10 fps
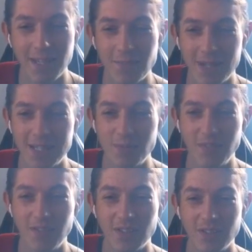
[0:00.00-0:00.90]
makes me
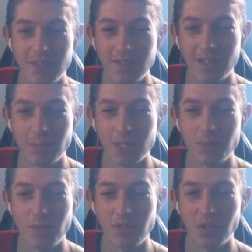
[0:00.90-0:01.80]
feel
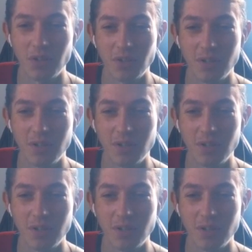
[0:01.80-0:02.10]
good.